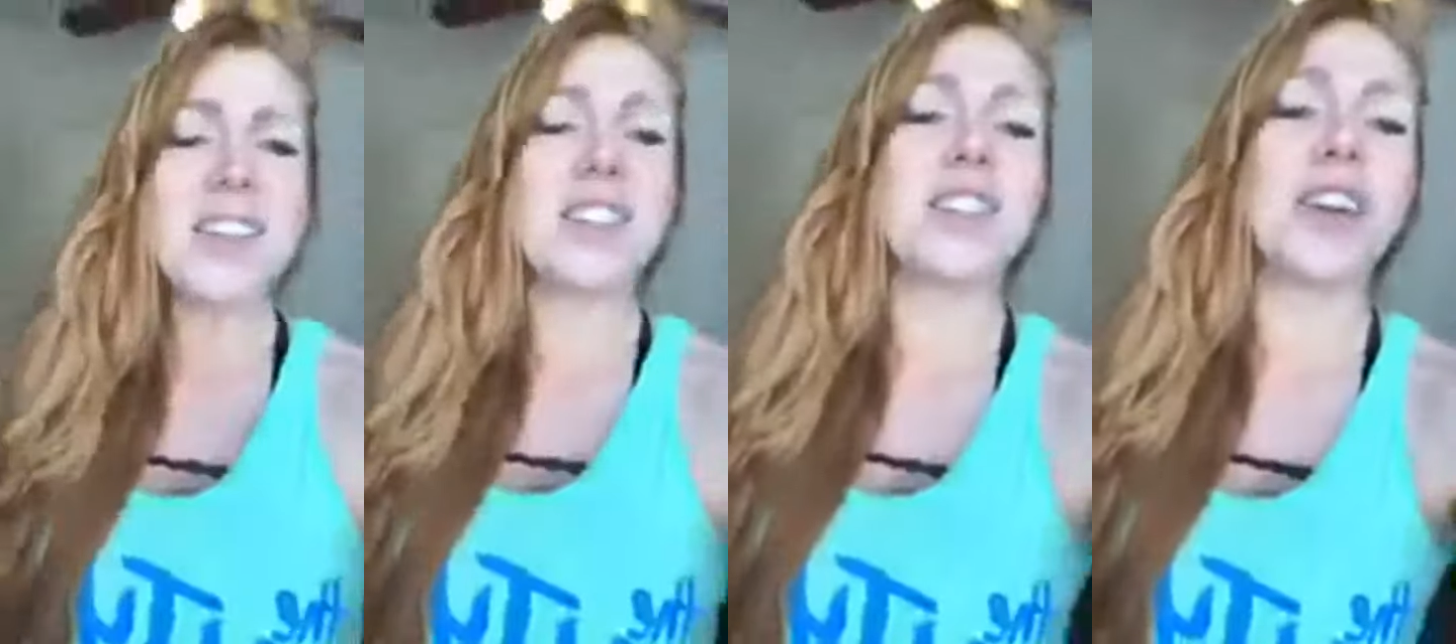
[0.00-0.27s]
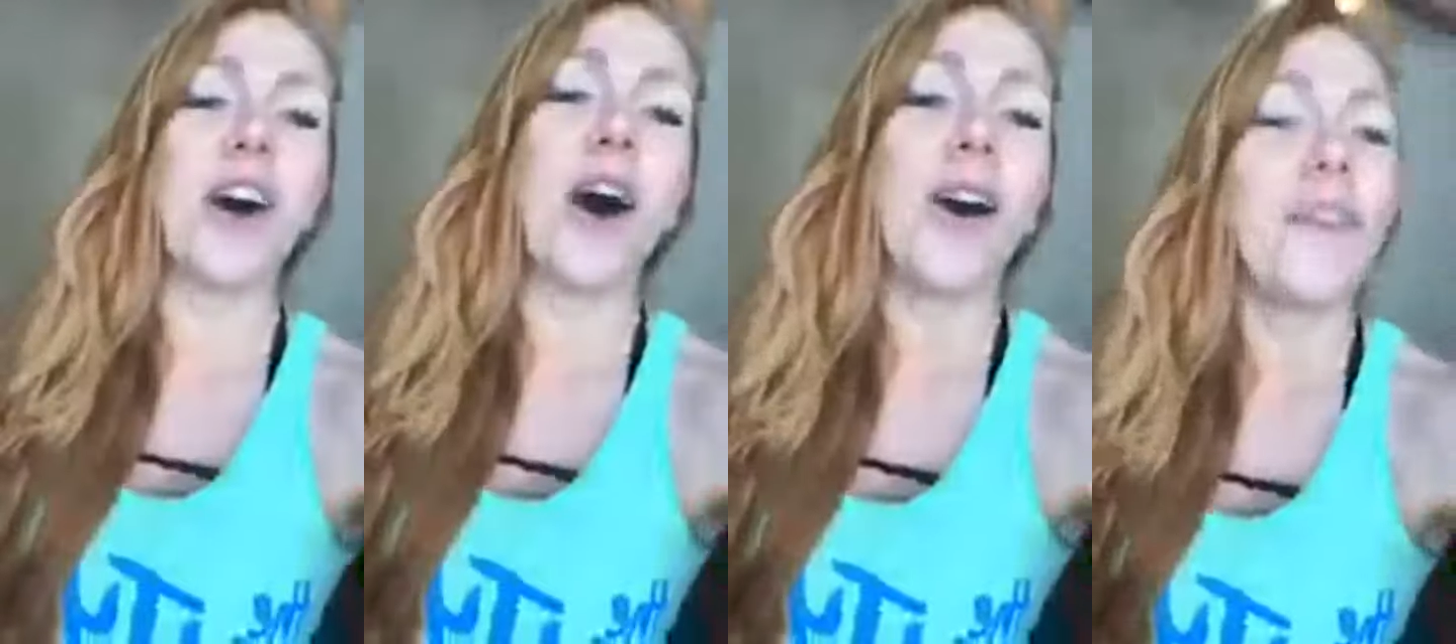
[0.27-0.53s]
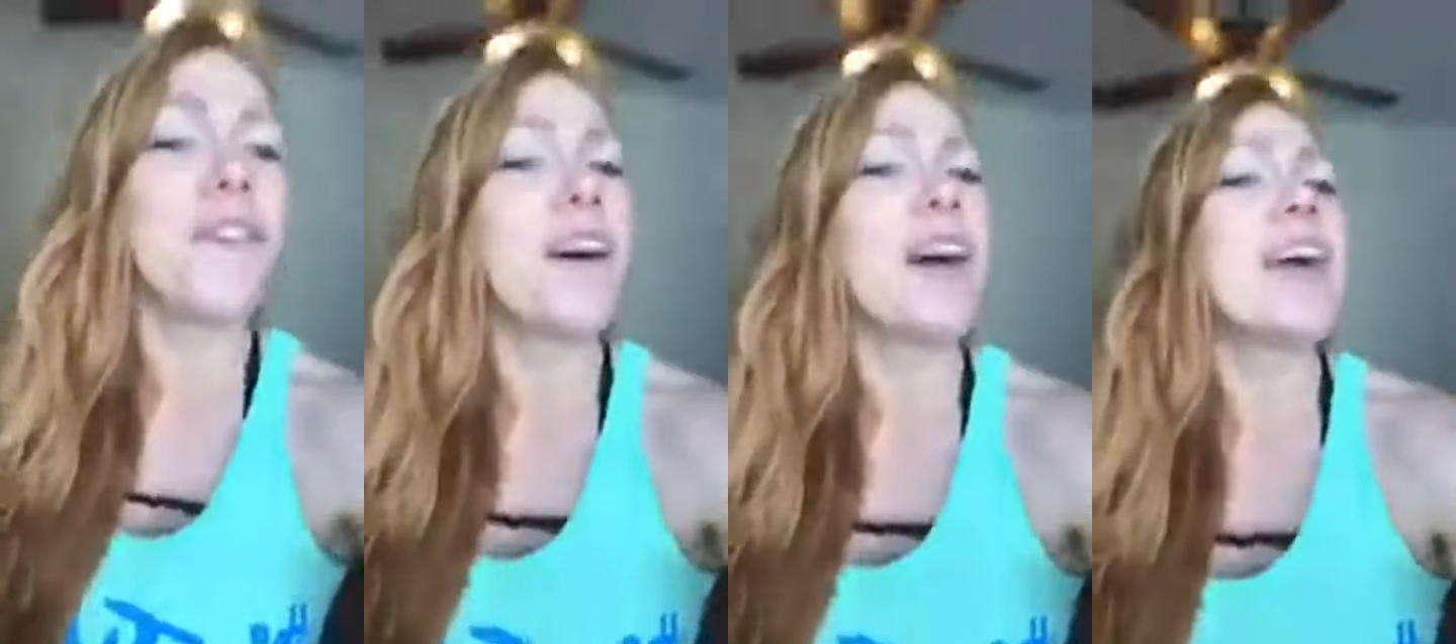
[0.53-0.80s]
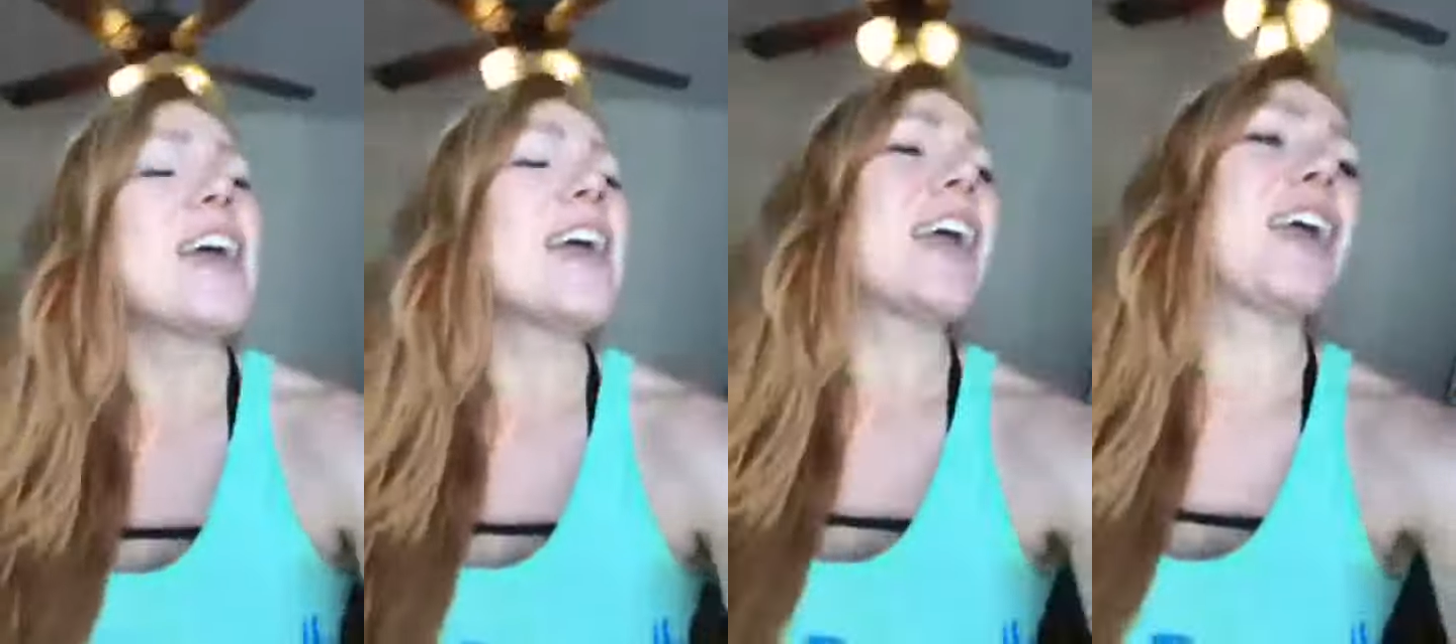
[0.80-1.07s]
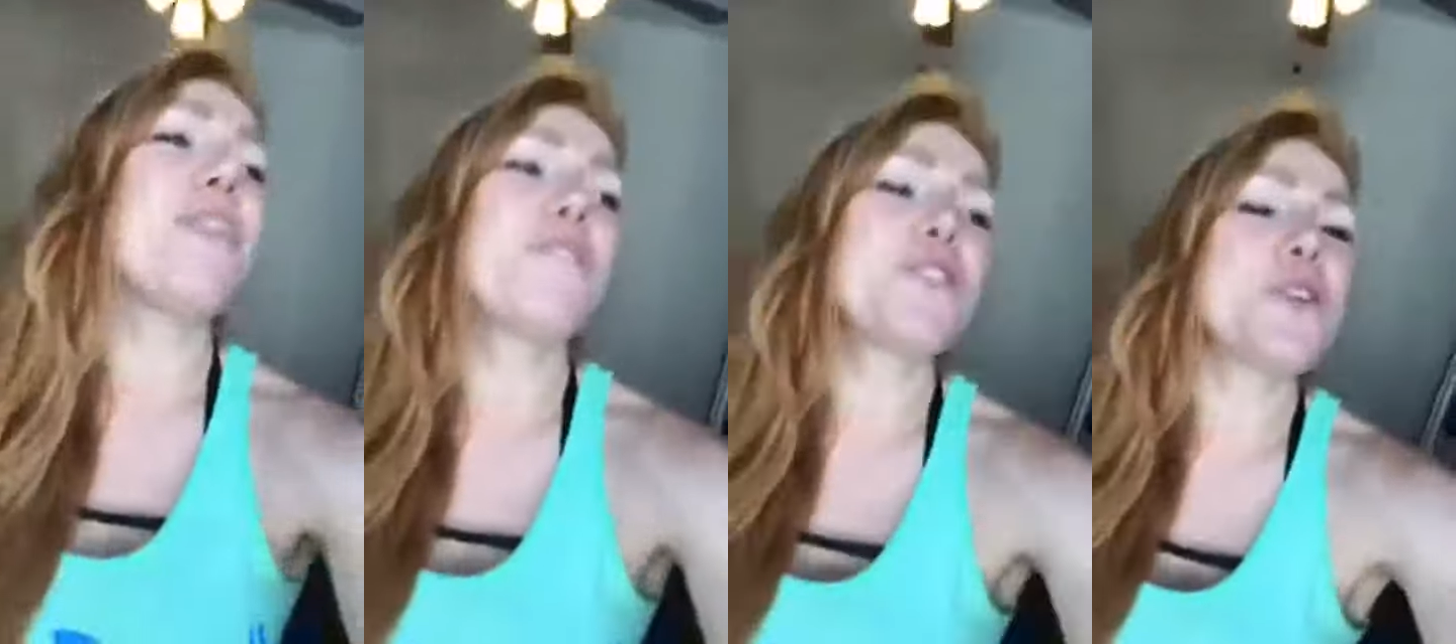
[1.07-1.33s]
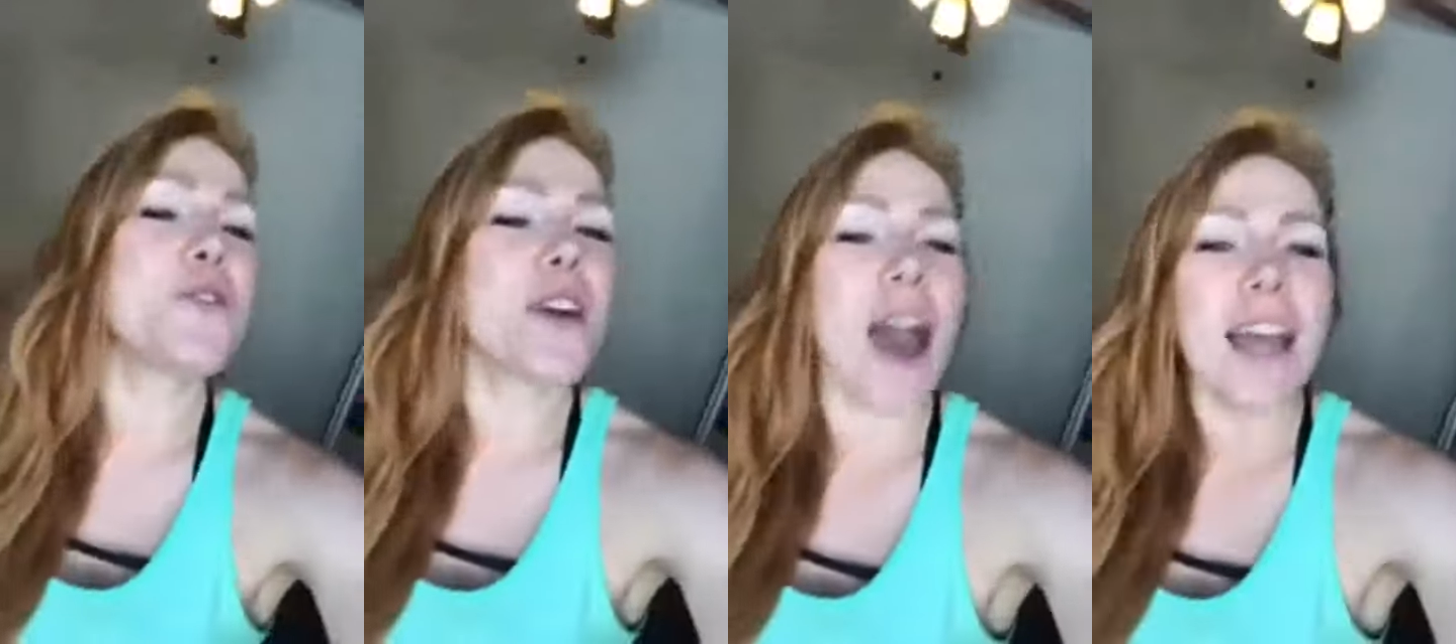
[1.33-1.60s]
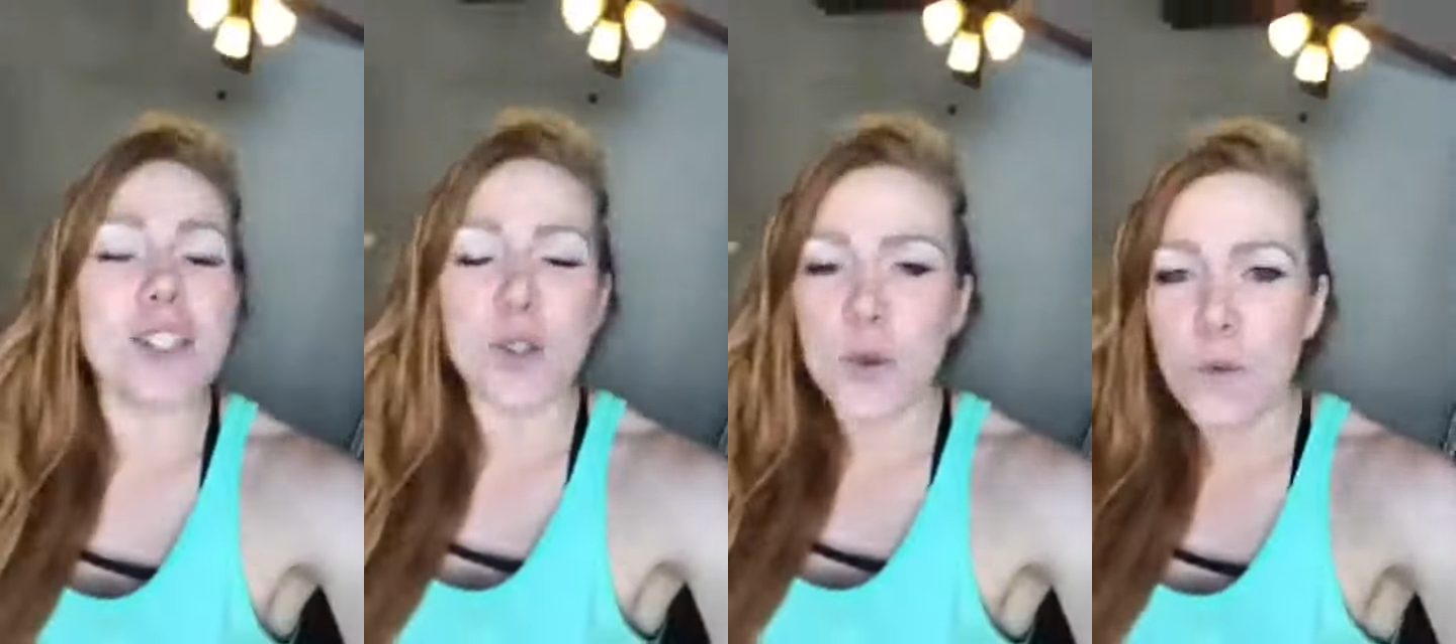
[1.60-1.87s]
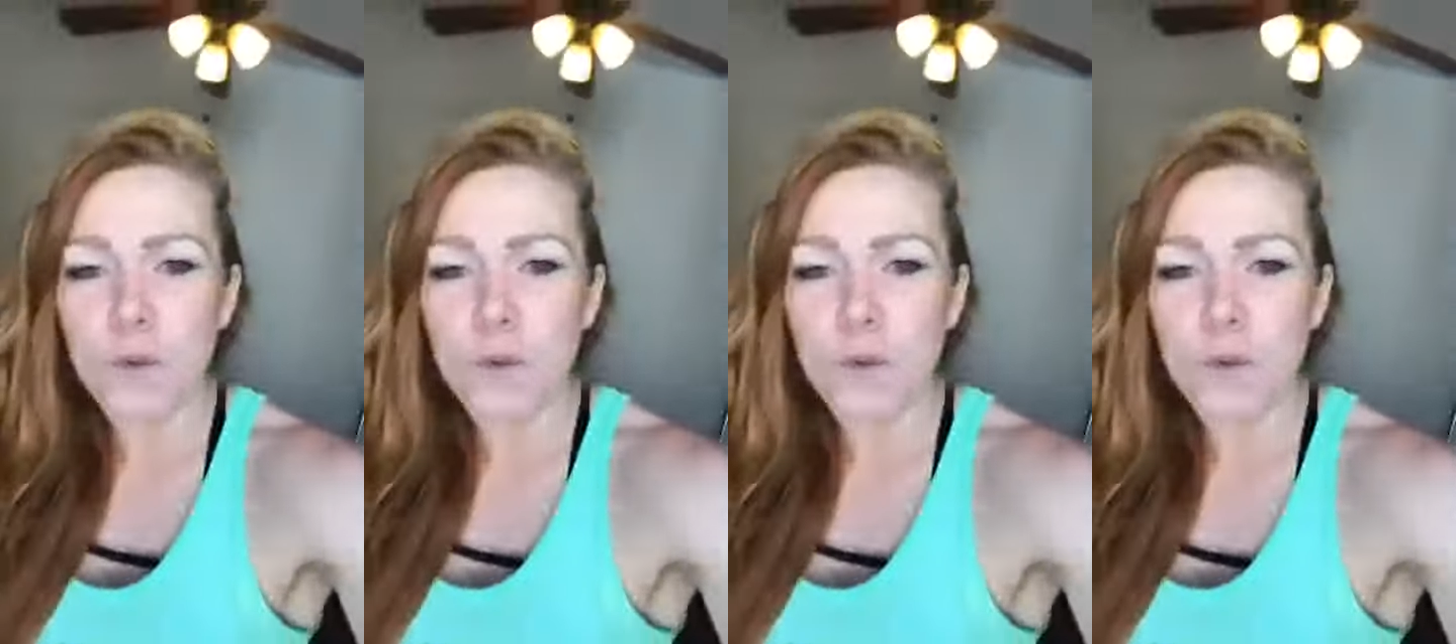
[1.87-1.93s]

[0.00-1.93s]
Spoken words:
So if you guys